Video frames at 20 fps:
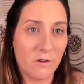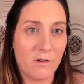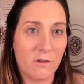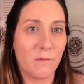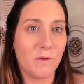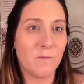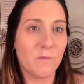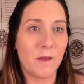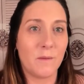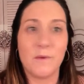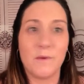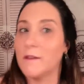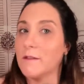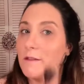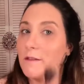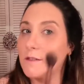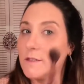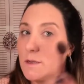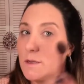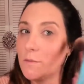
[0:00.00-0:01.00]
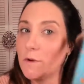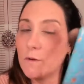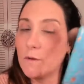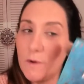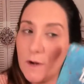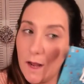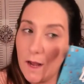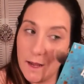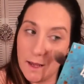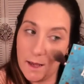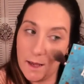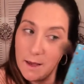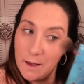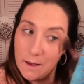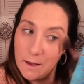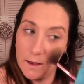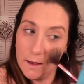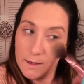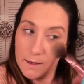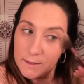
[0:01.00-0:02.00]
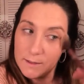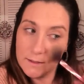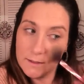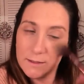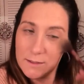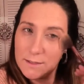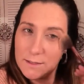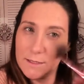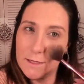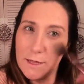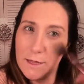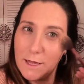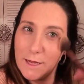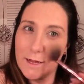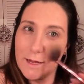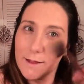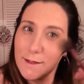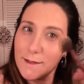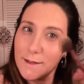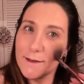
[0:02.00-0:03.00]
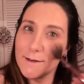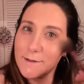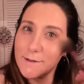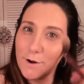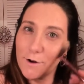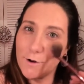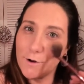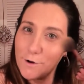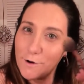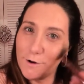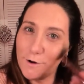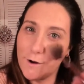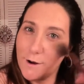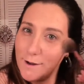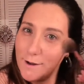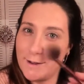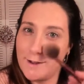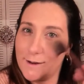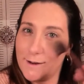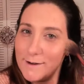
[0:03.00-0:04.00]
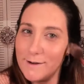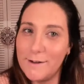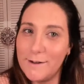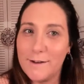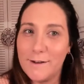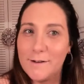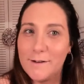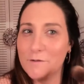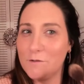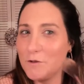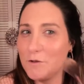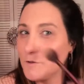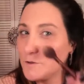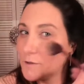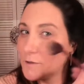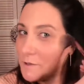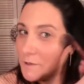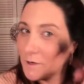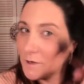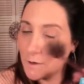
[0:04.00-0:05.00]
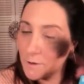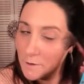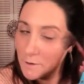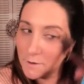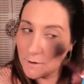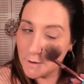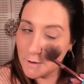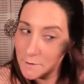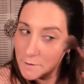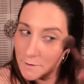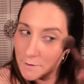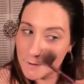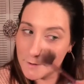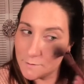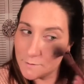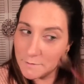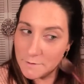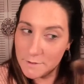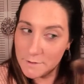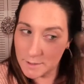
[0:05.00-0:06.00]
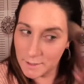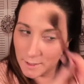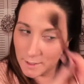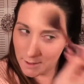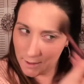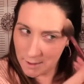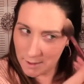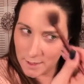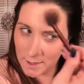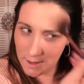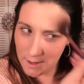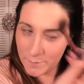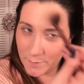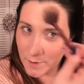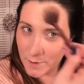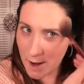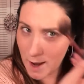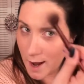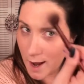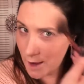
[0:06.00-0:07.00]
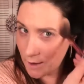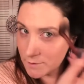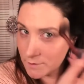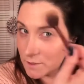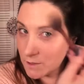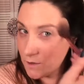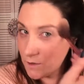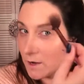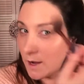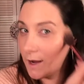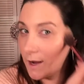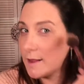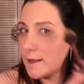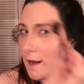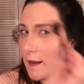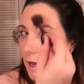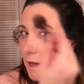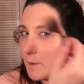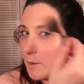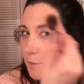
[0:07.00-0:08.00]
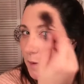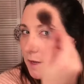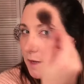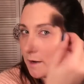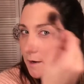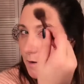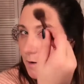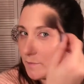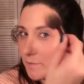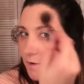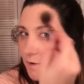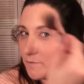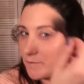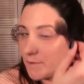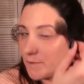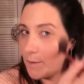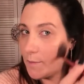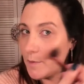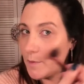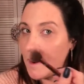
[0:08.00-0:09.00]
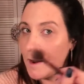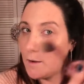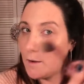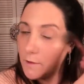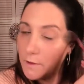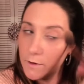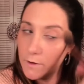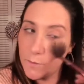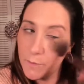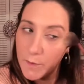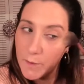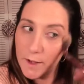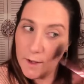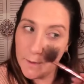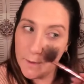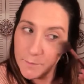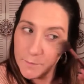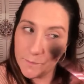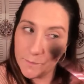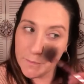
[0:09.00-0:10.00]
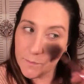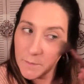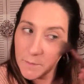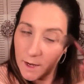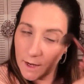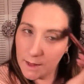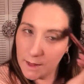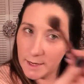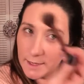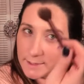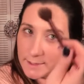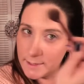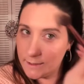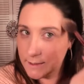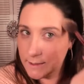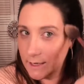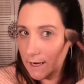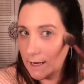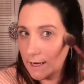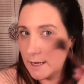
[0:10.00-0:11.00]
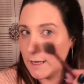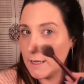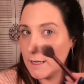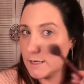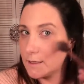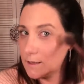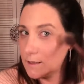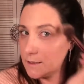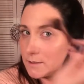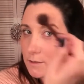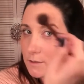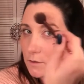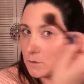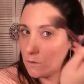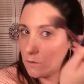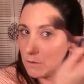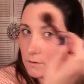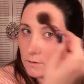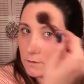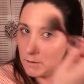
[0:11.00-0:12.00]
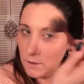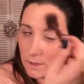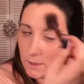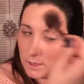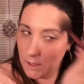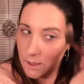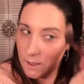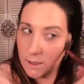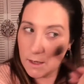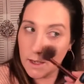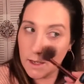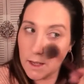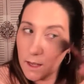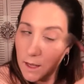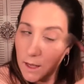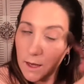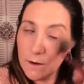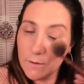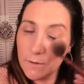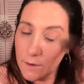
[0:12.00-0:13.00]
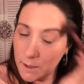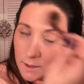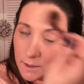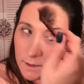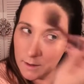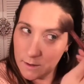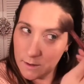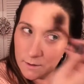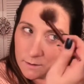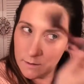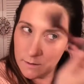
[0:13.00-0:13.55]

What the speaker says: I mean, maybe in the summer when I get slightly darker, I can use the darker colors. We'll see. But I also highlight up here above my brow a little bit. I like to take it in this whole area.